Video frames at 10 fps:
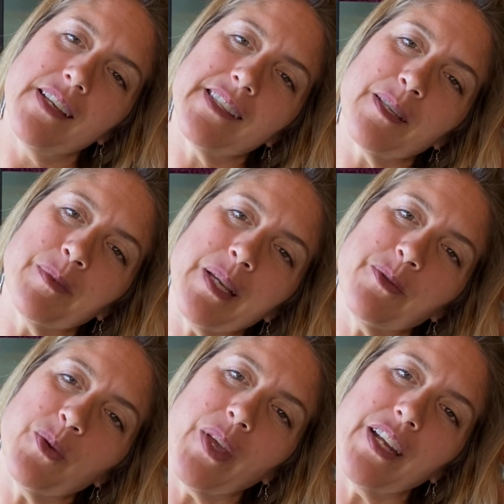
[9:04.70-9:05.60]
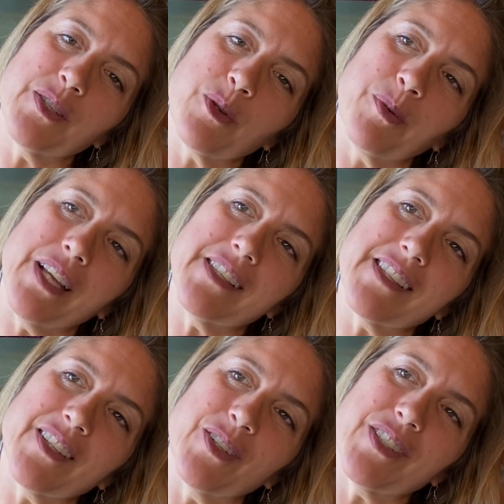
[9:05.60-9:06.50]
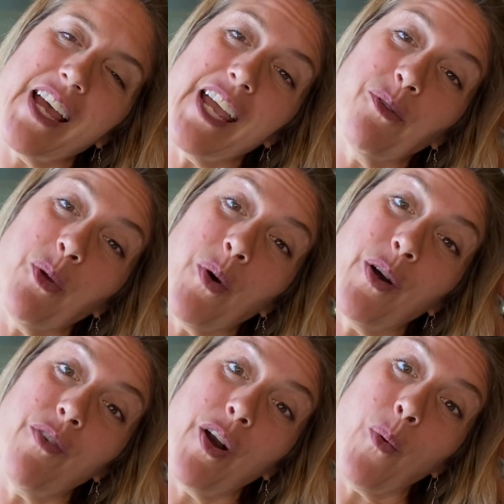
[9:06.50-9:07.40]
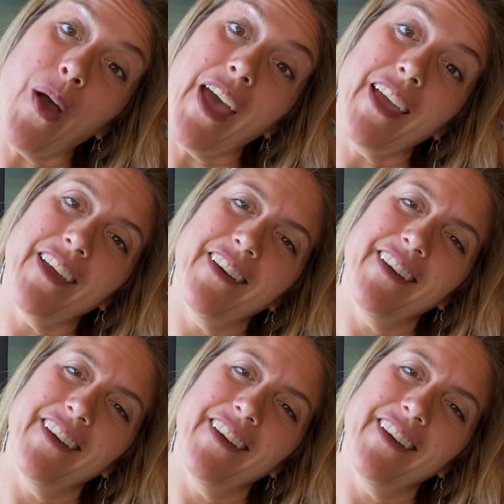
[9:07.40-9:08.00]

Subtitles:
Sometimes we get into a place that's a little tight and we want to run away.